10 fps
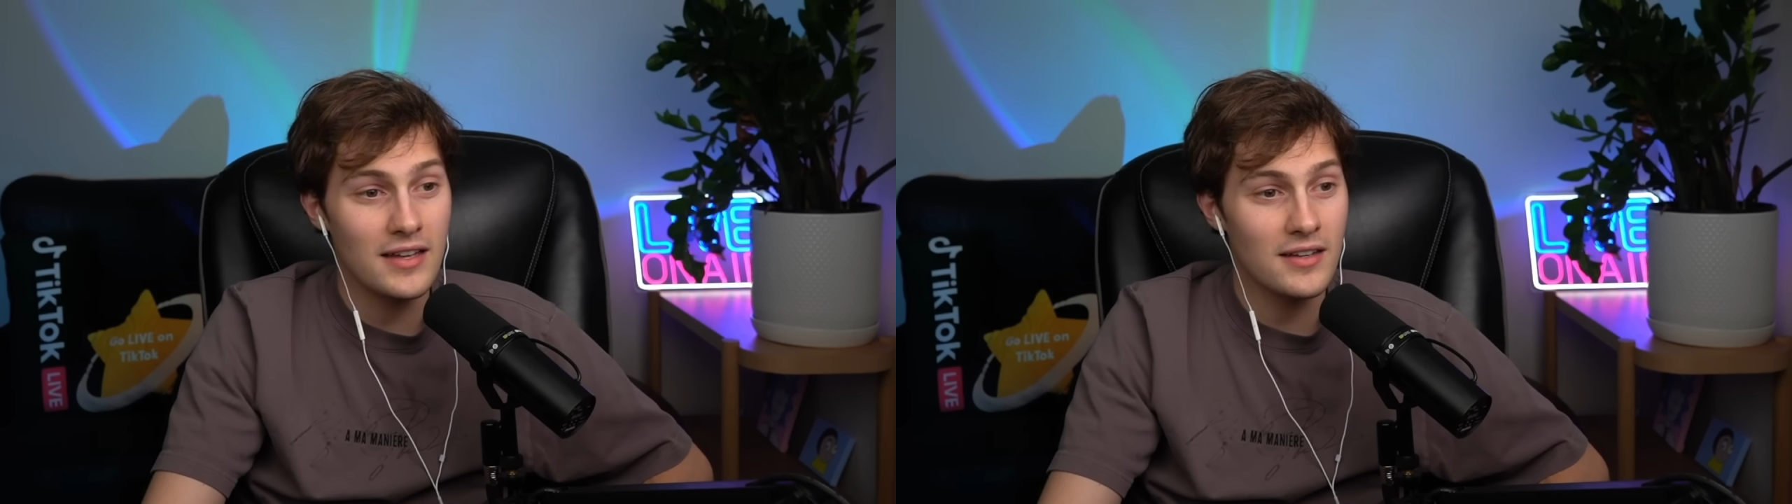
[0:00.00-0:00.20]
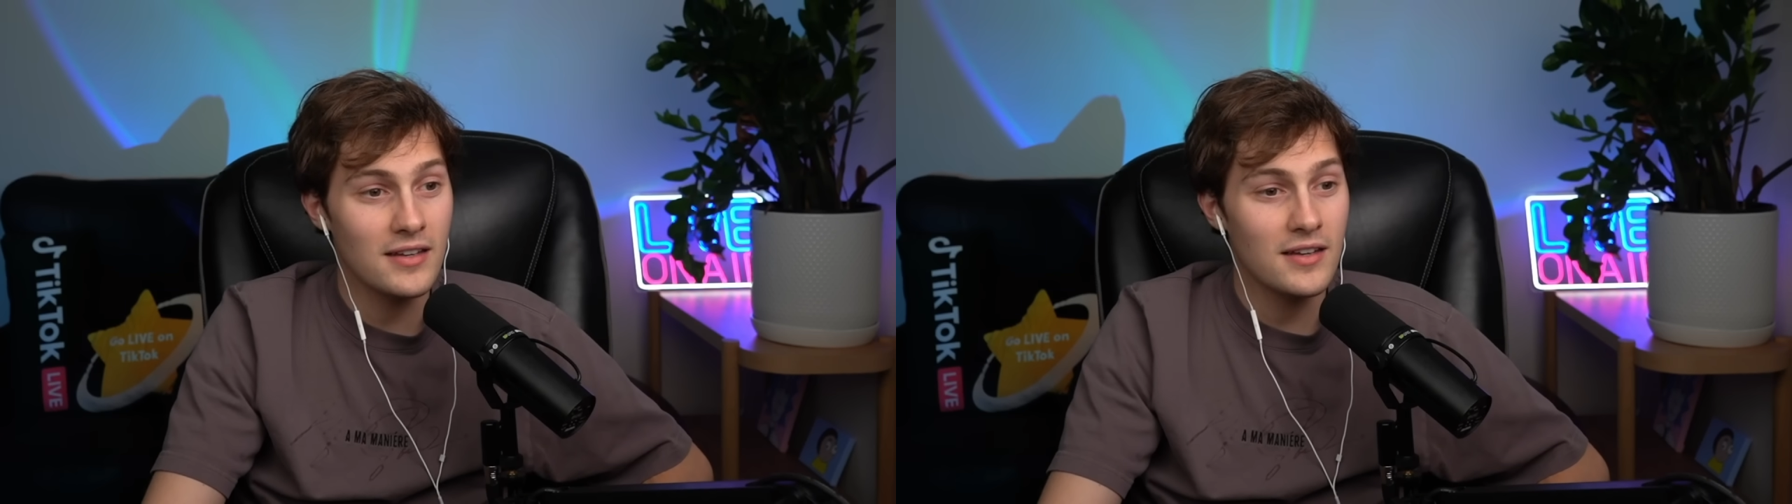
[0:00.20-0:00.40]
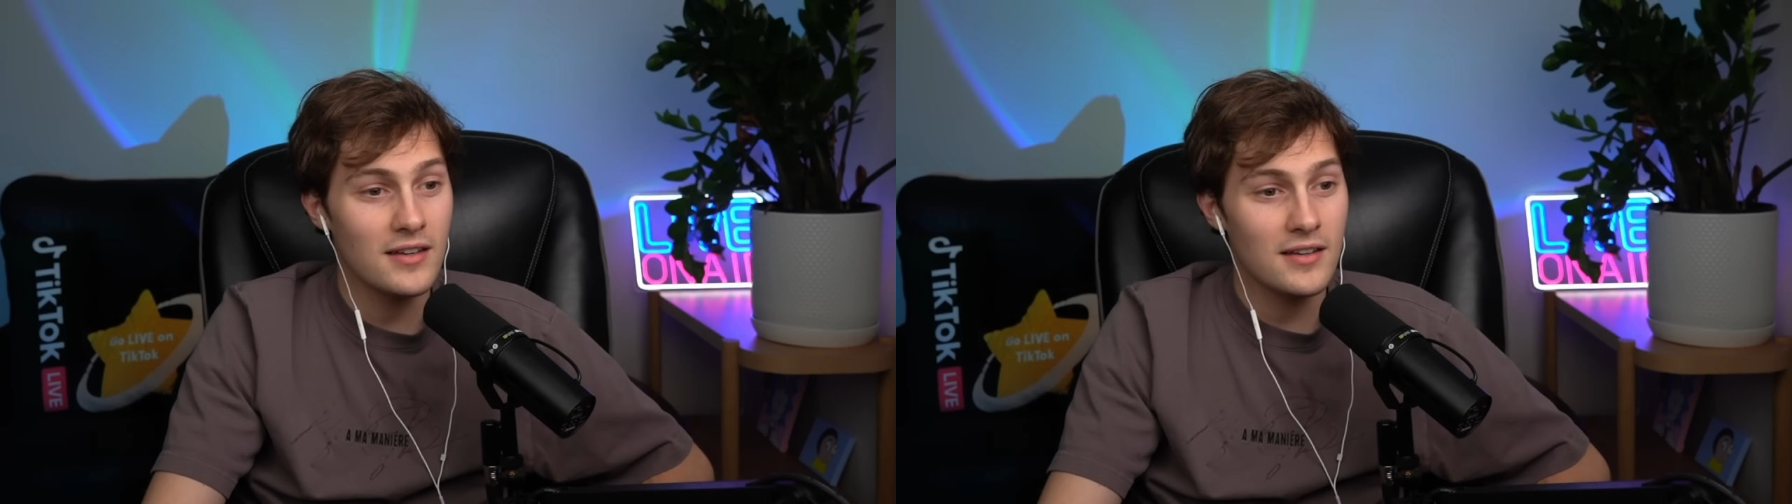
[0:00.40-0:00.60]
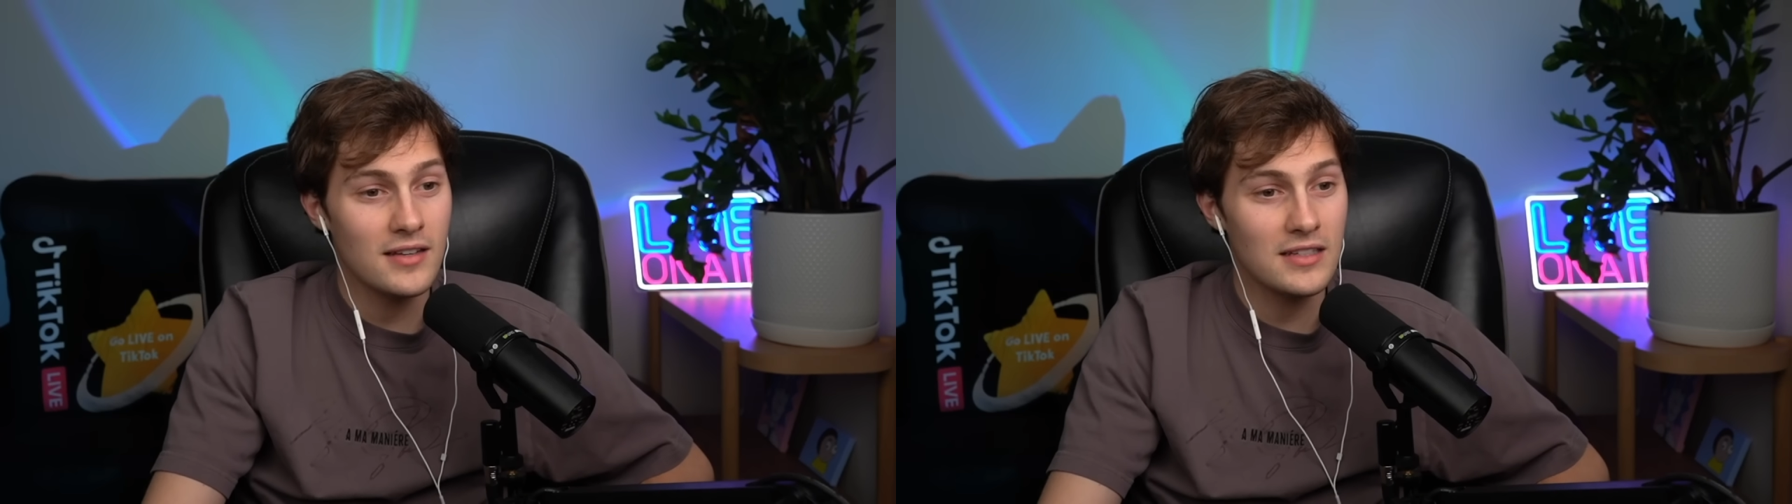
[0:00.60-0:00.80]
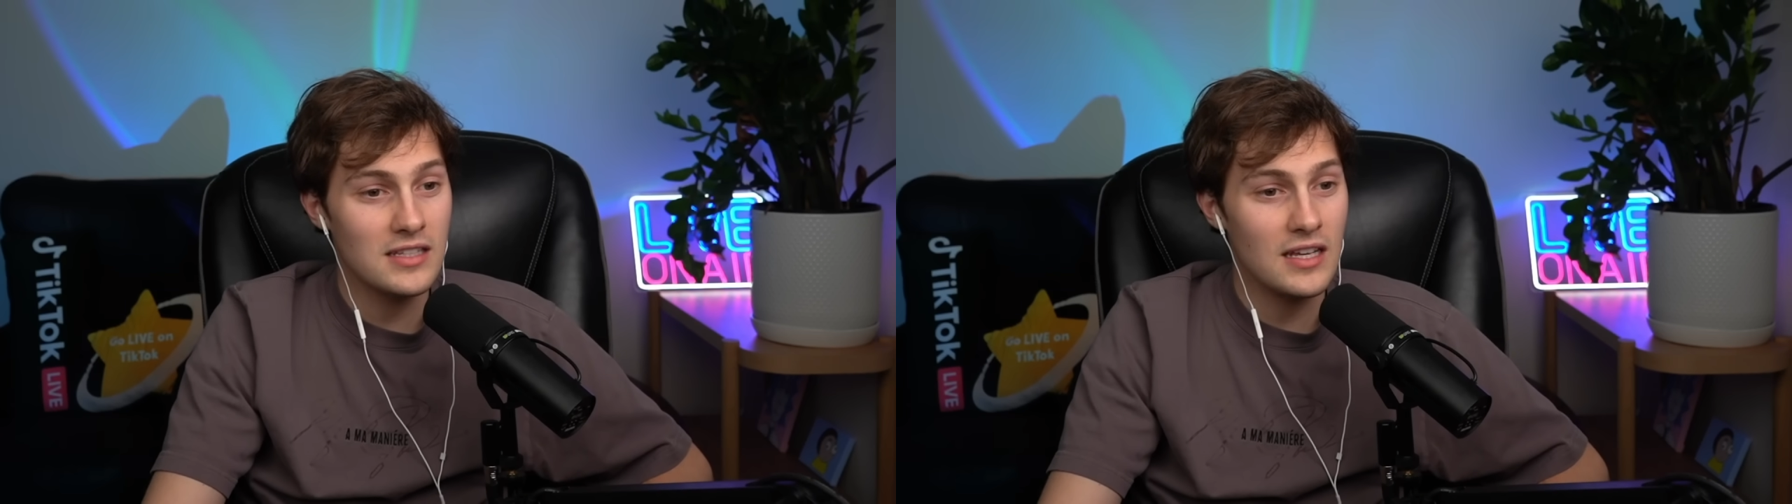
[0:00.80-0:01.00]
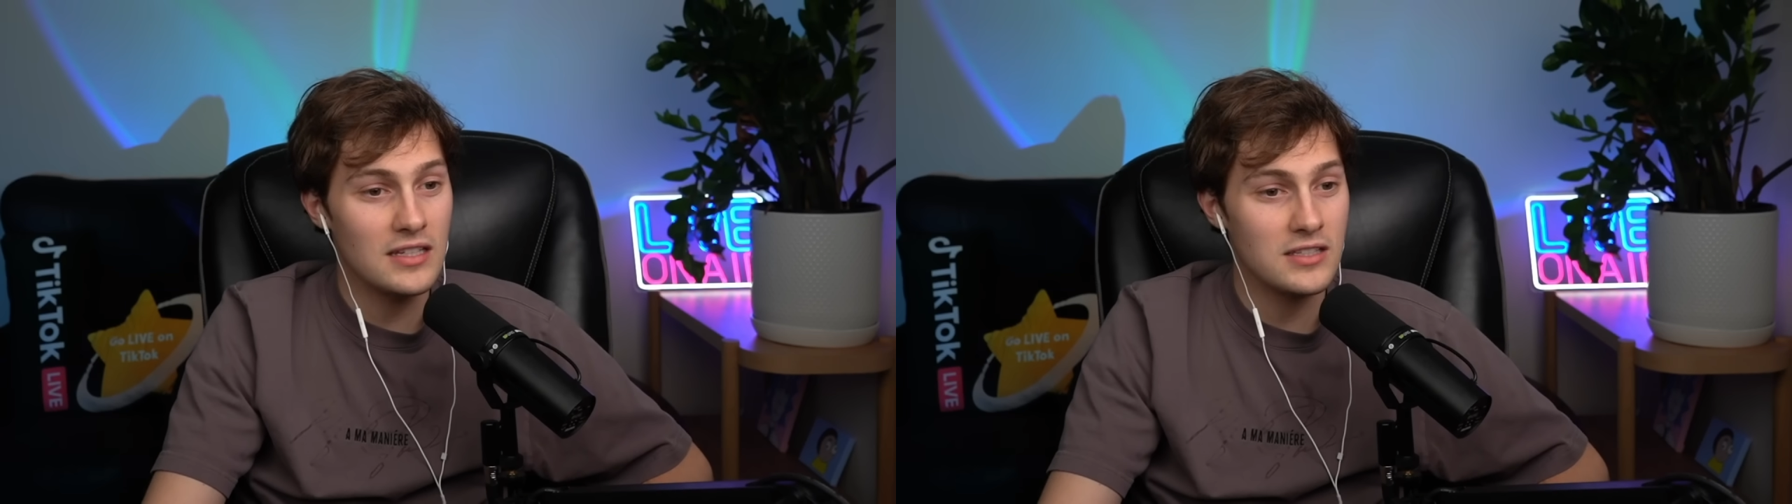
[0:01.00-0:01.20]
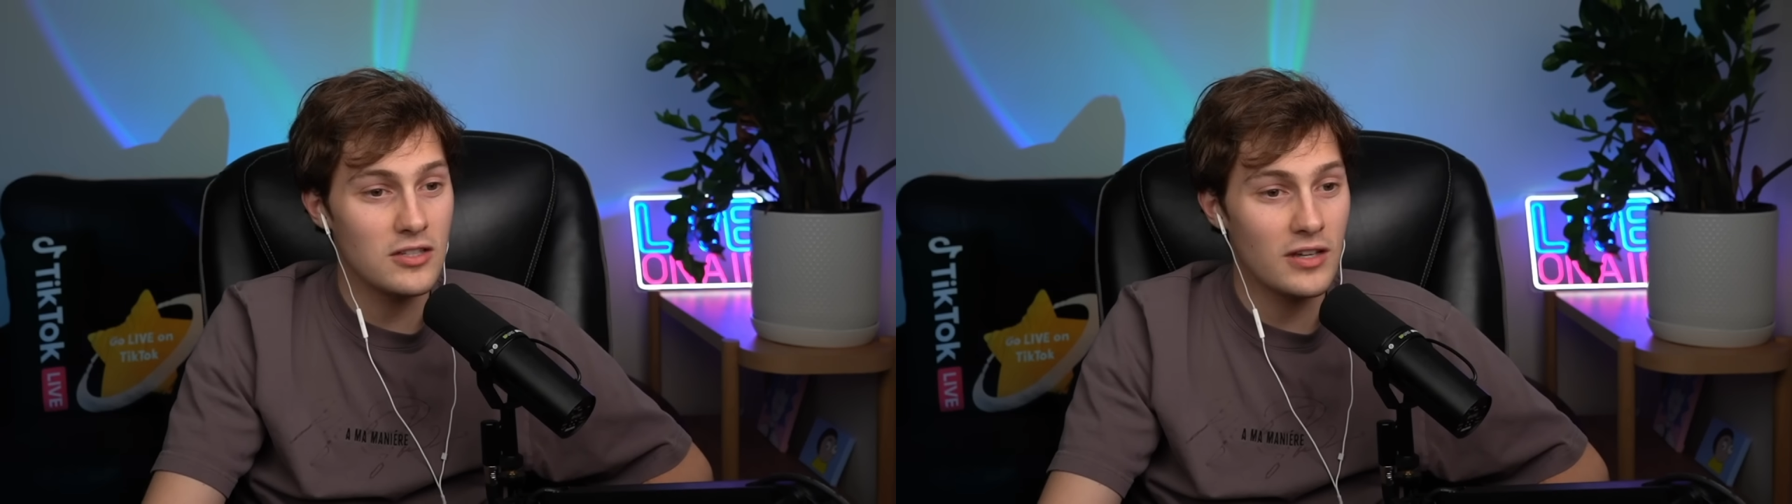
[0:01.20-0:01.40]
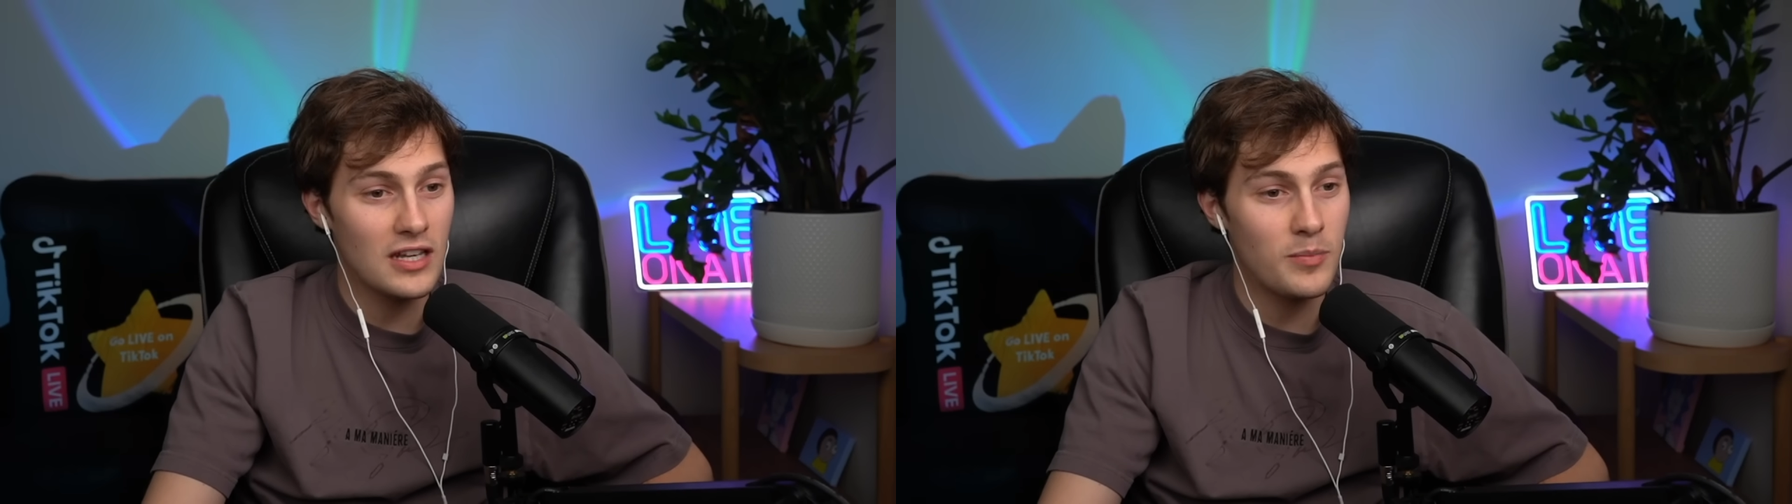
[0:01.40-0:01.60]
and he's still getting